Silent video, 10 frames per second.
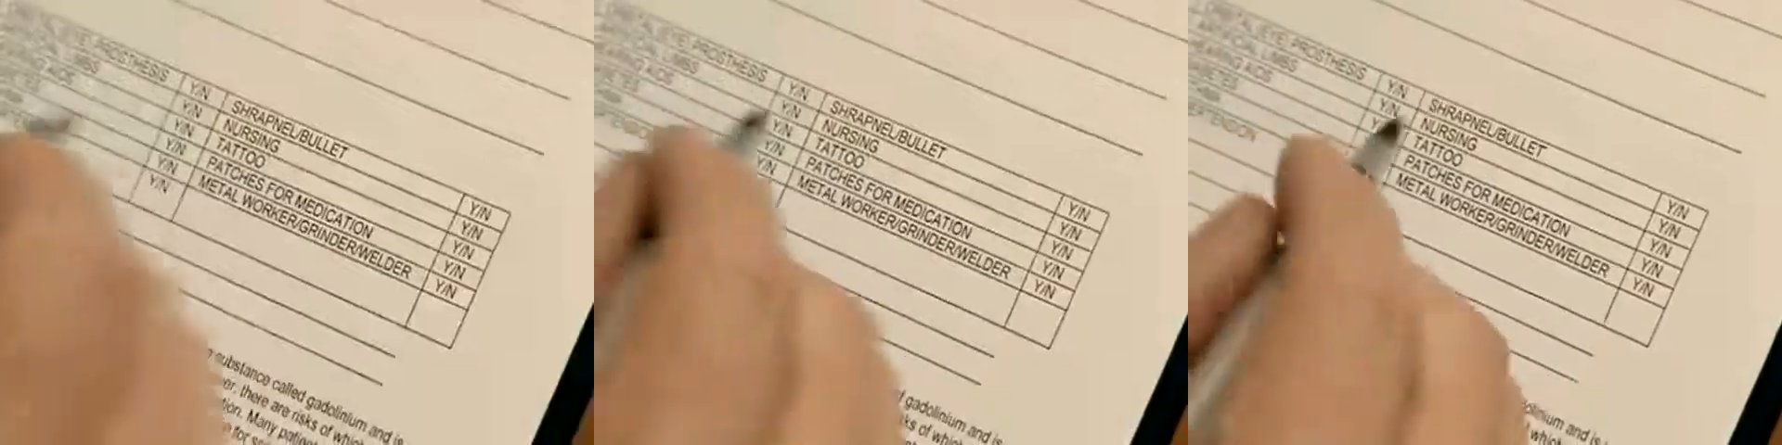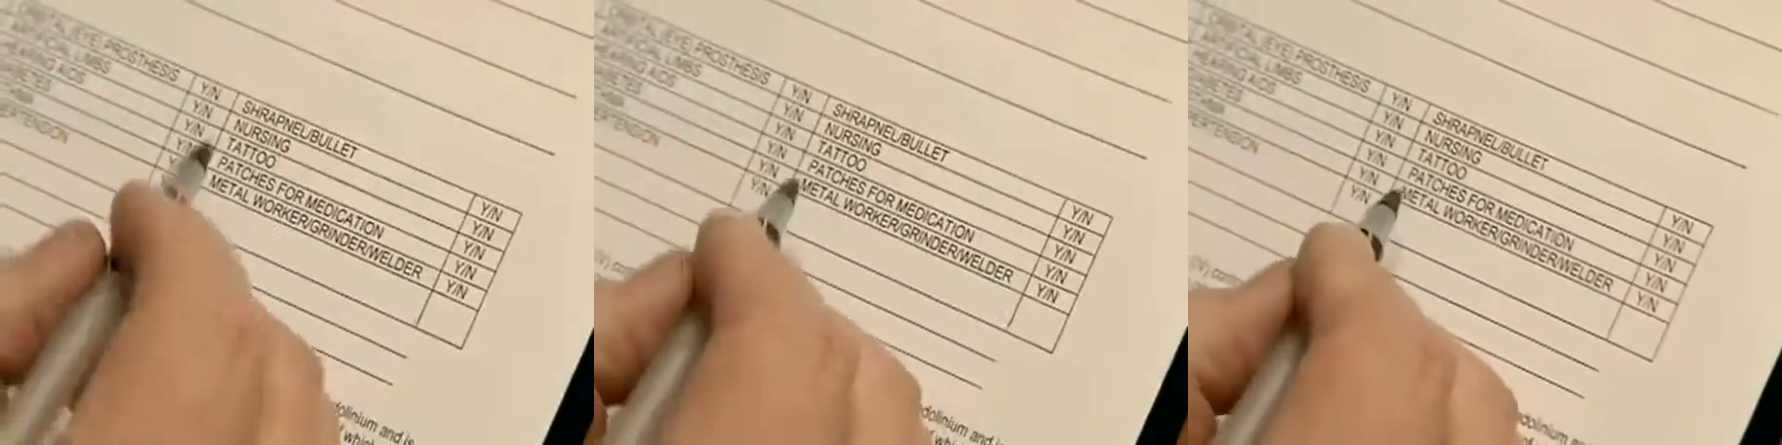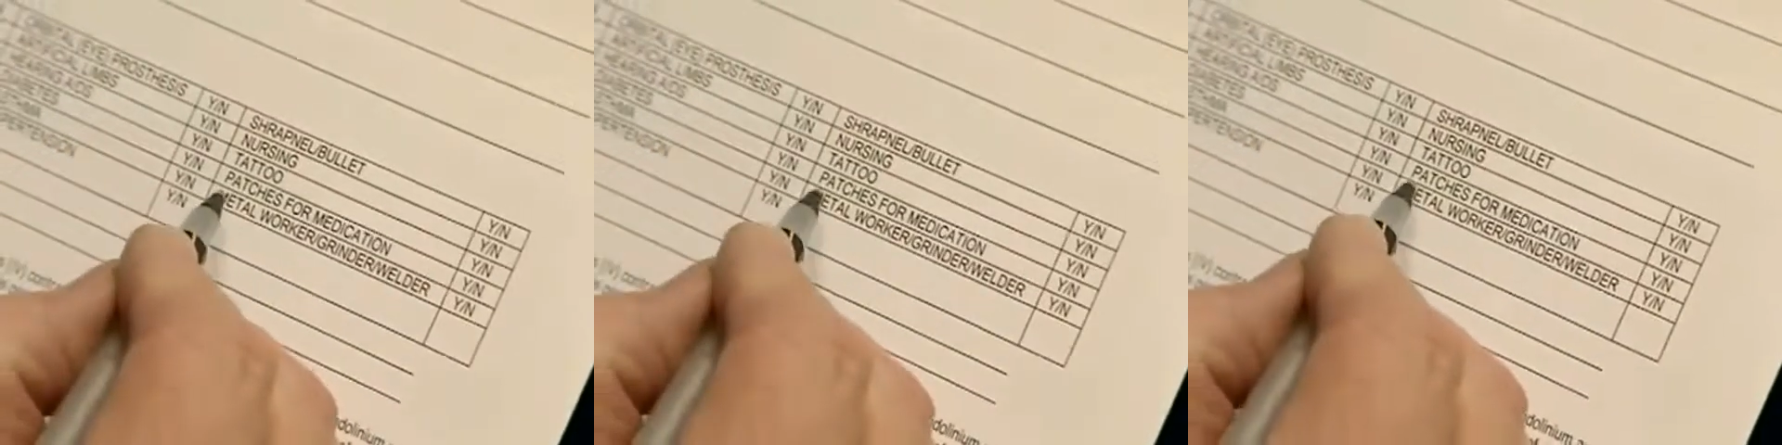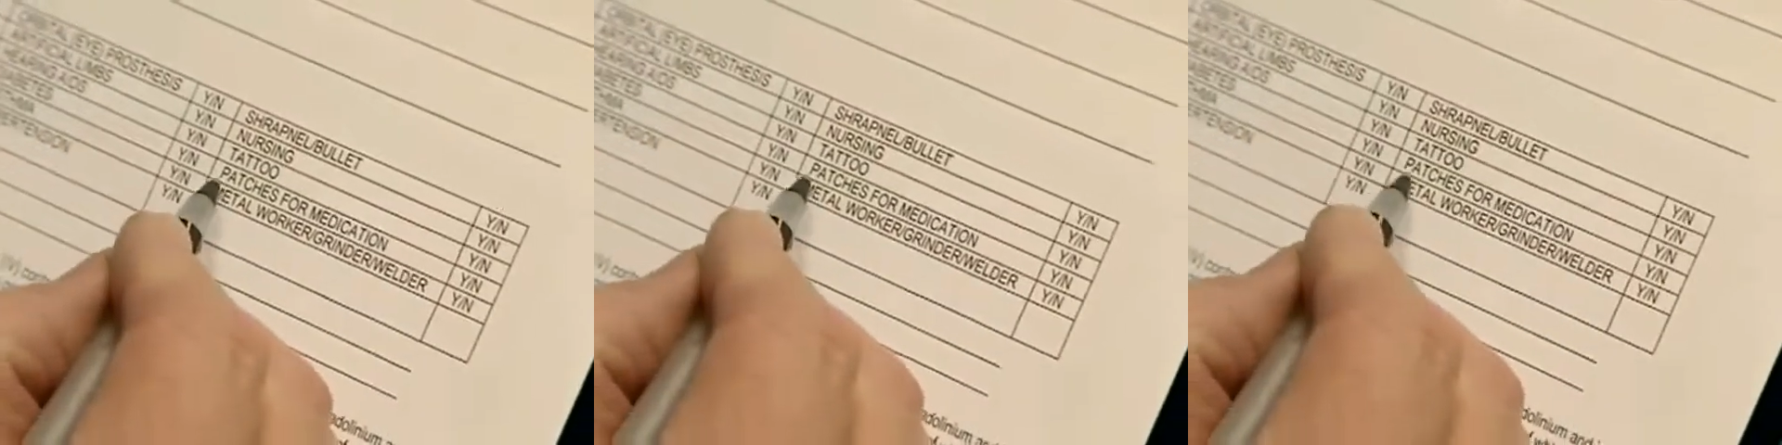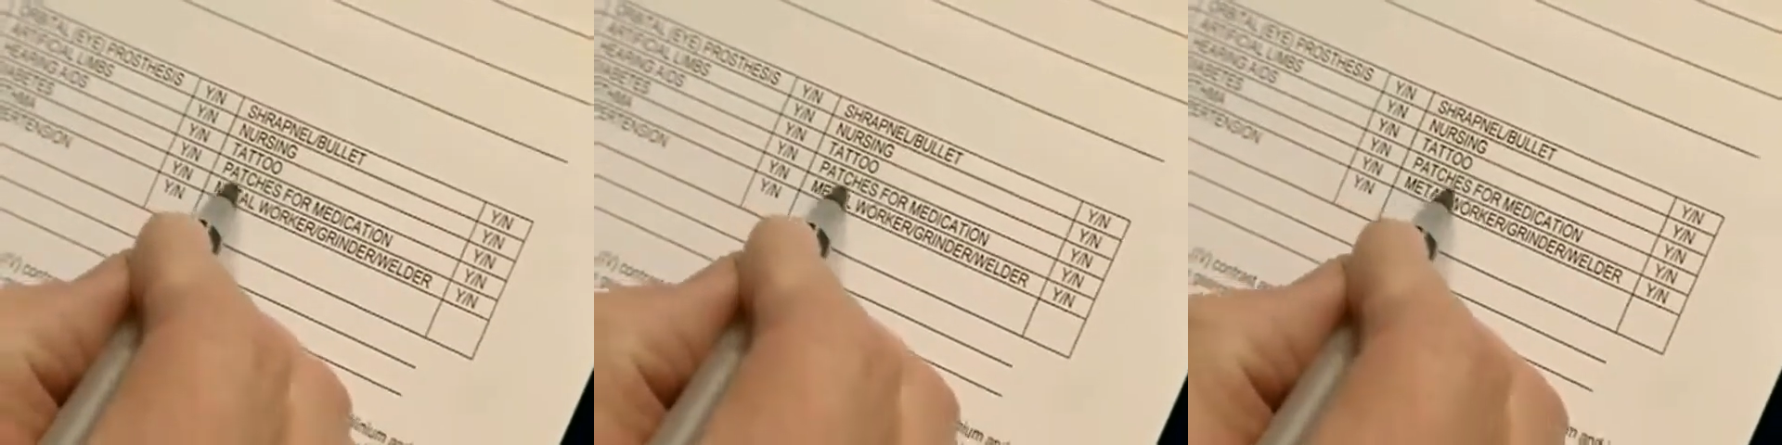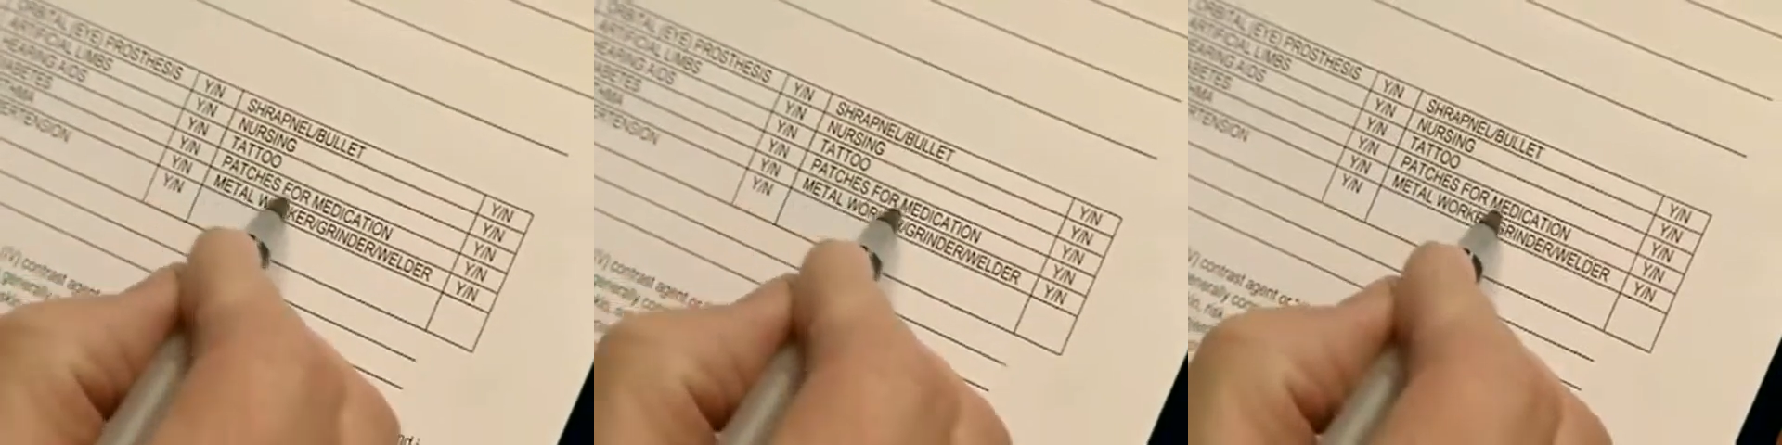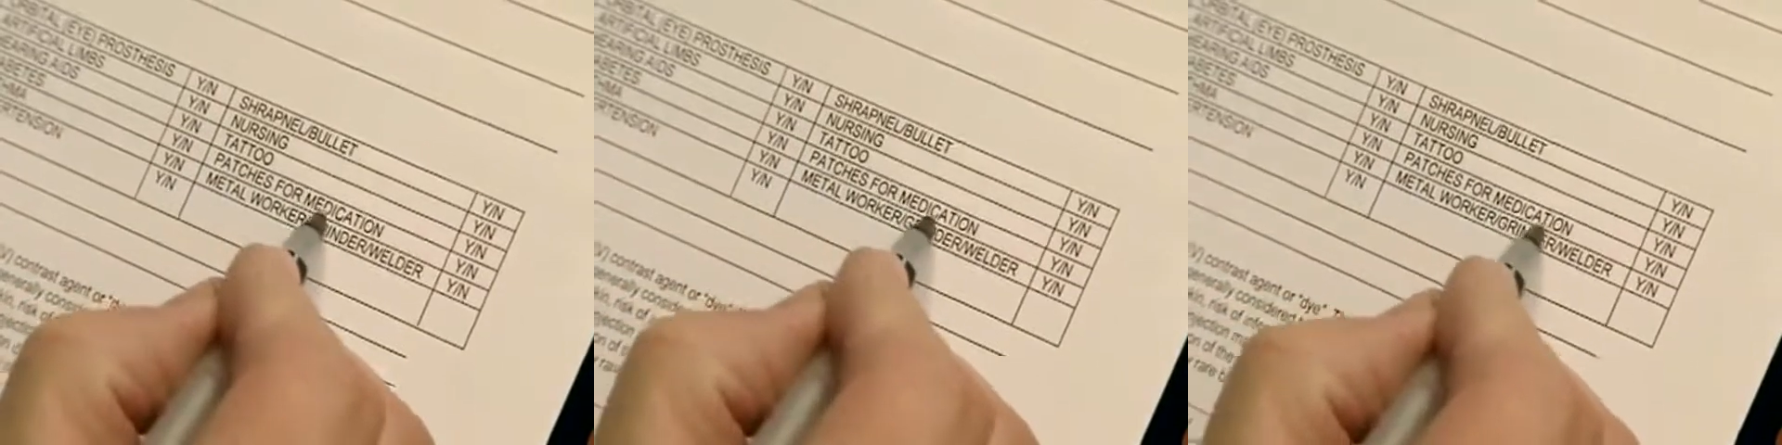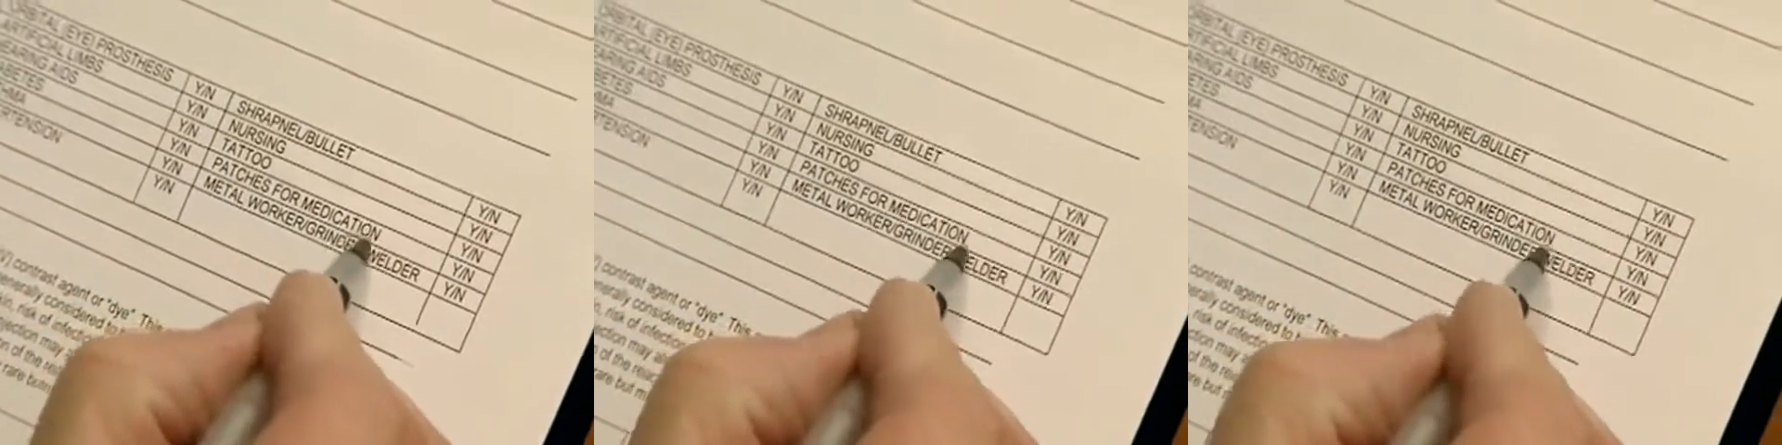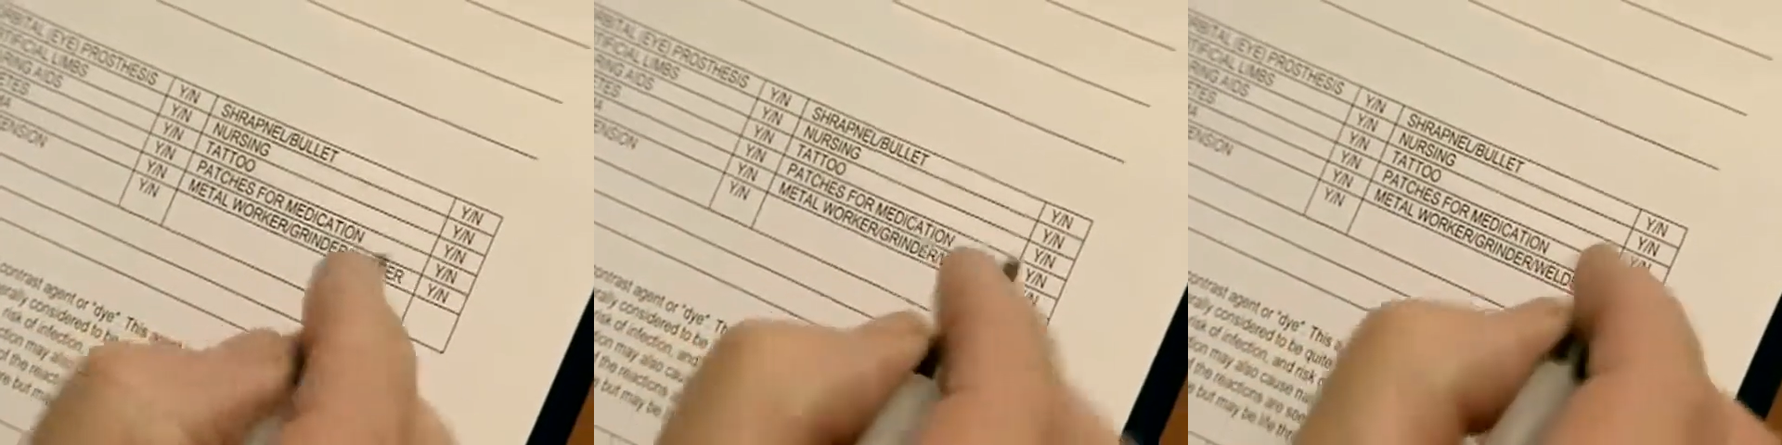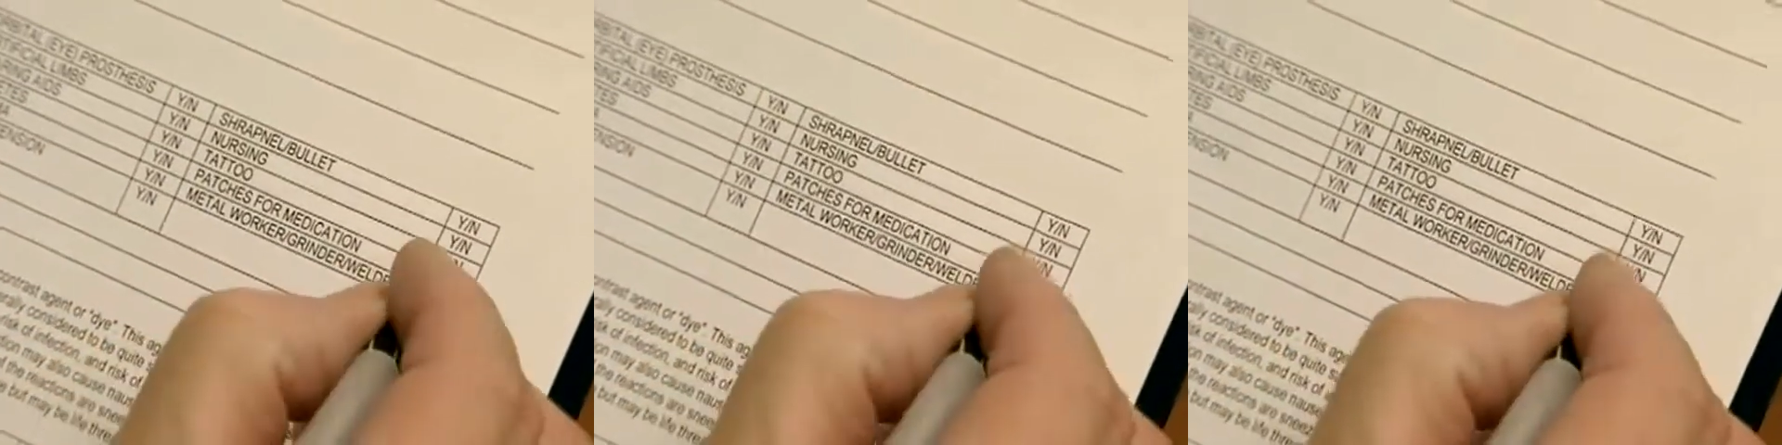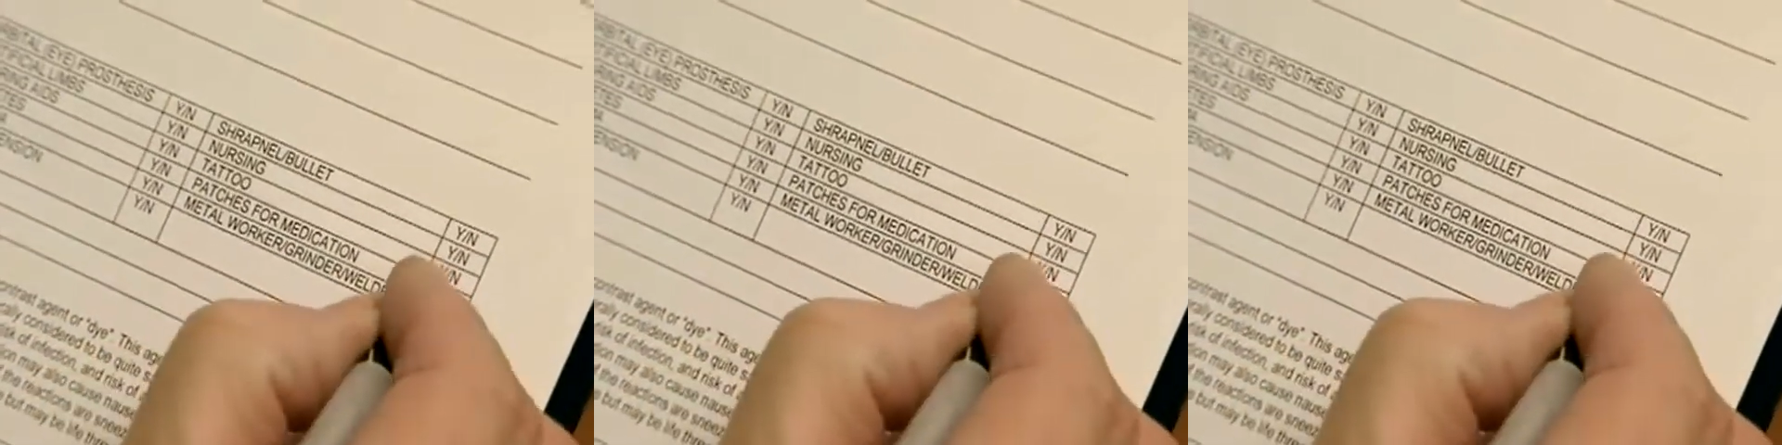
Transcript: Nobody's mouth can be seen.